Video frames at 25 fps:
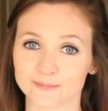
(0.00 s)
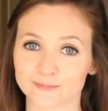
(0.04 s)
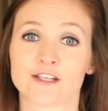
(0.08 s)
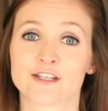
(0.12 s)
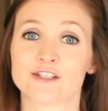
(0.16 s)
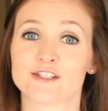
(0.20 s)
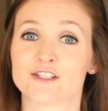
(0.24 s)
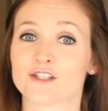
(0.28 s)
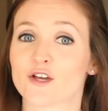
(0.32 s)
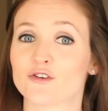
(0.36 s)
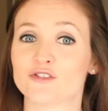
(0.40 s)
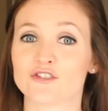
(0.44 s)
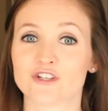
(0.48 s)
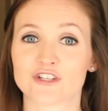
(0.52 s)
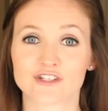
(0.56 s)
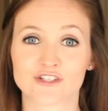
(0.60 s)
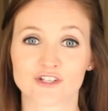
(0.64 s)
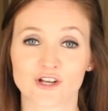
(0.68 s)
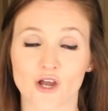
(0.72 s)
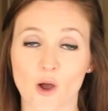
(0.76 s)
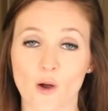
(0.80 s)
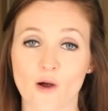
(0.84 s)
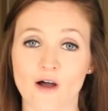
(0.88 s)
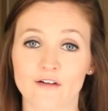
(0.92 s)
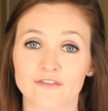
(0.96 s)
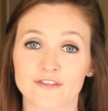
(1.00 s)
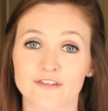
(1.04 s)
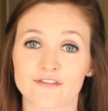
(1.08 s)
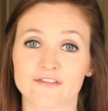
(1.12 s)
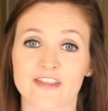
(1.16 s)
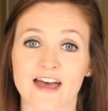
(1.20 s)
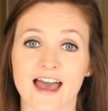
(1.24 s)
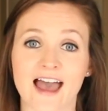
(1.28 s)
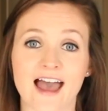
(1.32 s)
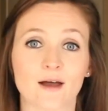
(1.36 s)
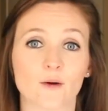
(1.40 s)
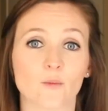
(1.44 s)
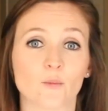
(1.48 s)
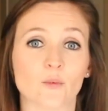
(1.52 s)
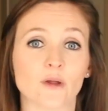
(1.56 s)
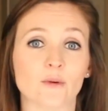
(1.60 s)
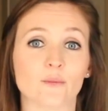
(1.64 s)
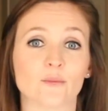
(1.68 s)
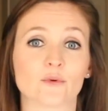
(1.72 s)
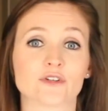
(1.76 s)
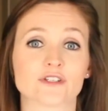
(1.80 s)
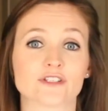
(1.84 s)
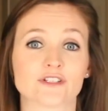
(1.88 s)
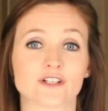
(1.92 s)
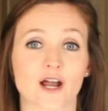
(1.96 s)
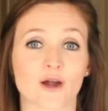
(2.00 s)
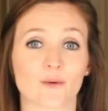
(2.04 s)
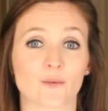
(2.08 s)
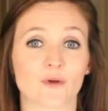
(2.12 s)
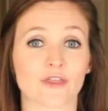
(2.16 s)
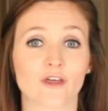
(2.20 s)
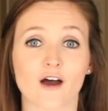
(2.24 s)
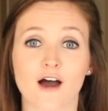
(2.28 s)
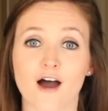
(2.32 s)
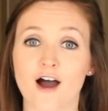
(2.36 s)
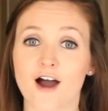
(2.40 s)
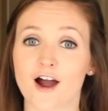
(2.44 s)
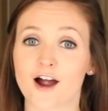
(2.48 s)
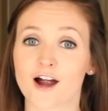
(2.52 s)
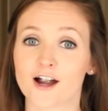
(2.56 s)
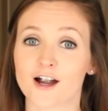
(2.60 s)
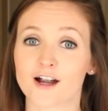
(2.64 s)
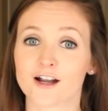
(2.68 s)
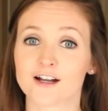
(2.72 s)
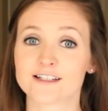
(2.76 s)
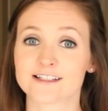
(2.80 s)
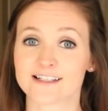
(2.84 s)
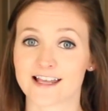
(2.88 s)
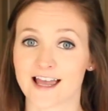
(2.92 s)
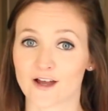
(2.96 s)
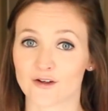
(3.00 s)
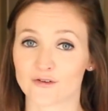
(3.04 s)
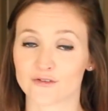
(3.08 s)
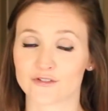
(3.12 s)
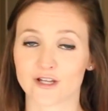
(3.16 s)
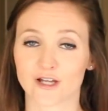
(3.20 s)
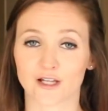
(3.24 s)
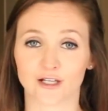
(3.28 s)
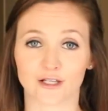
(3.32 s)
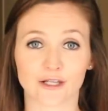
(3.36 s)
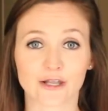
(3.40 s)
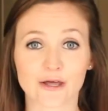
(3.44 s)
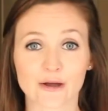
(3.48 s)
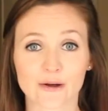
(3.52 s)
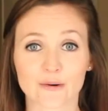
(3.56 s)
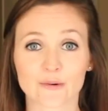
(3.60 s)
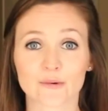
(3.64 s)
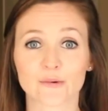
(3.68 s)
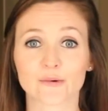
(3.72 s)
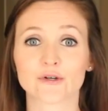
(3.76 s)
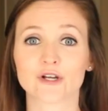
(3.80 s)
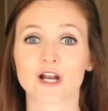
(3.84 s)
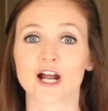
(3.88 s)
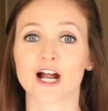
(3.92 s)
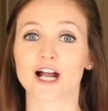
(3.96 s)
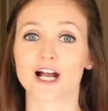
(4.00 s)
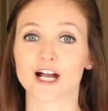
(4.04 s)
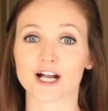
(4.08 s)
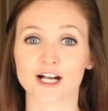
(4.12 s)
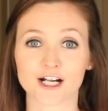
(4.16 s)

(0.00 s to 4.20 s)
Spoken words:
So just to go off of that, we will start with R sound alone,